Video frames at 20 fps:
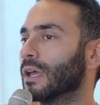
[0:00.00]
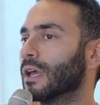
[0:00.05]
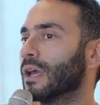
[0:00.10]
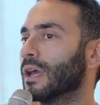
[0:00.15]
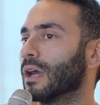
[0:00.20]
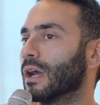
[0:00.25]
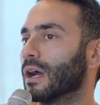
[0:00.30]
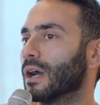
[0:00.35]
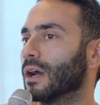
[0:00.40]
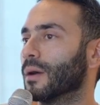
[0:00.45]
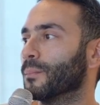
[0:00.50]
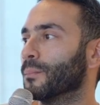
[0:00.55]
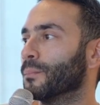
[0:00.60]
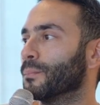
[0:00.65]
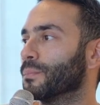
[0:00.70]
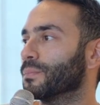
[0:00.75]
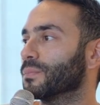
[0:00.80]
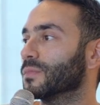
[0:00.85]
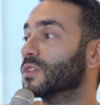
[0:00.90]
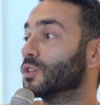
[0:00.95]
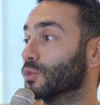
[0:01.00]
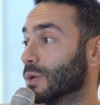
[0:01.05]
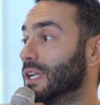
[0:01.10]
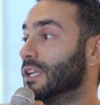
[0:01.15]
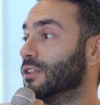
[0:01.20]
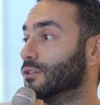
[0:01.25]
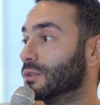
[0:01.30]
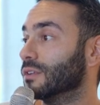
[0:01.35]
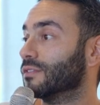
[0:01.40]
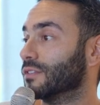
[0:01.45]

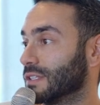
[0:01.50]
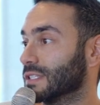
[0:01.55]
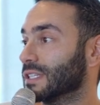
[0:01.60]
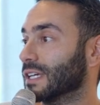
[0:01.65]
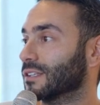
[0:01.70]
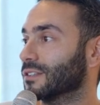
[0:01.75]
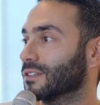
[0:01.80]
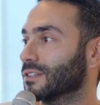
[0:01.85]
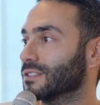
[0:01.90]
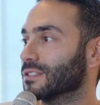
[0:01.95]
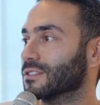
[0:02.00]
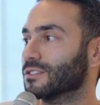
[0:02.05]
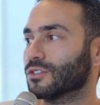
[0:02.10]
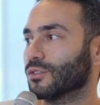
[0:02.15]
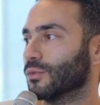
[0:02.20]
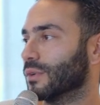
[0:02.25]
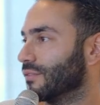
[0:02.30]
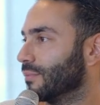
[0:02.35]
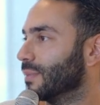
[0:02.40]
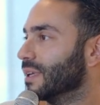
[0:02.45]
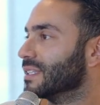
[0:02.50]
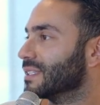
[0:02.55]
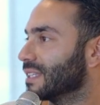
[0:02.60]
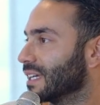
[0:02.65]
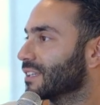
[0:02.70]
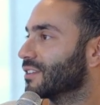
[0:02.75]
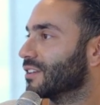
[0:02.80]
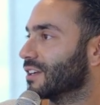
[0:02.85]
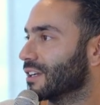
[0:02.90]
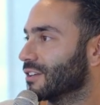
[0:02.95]
22 different sectors. So we've been
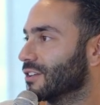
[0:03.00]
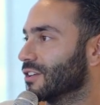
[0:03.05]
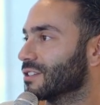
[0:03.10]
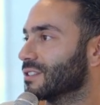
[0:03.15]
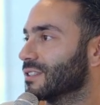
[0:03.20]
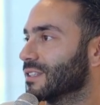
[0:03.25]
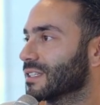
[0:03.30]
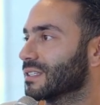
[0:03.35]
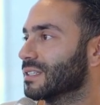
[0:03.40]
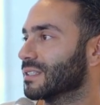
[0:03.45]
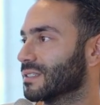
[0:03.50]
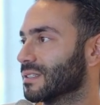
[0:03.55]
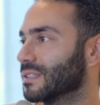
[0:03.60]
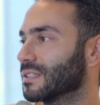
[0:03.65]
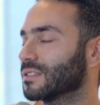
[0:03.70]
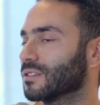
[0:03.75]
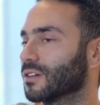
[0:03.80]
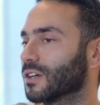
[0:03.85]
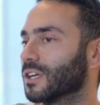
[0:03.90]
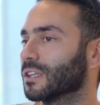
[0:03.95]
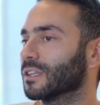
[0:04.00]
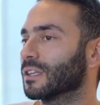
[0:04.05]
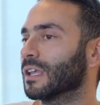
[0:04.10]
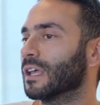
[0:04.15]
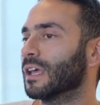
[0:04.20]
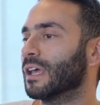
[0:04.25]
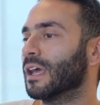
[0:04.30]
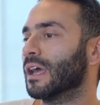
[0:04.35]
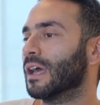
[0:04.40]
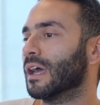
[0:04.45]
sector agnostic since the start.
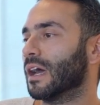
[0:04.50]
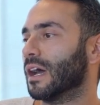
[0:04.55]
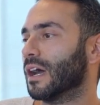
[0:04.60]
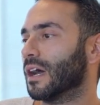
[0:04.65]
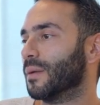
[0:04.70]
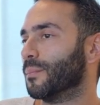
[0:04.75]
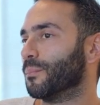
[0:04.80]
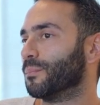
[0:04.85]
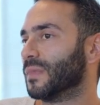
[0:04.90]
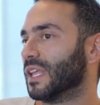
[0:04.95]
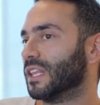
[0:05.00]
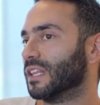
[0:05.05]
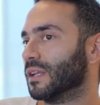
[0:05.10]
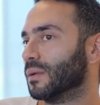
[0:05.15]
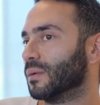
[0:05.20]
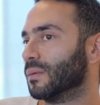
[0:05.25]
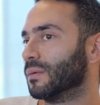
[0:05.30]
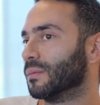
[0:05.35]
And then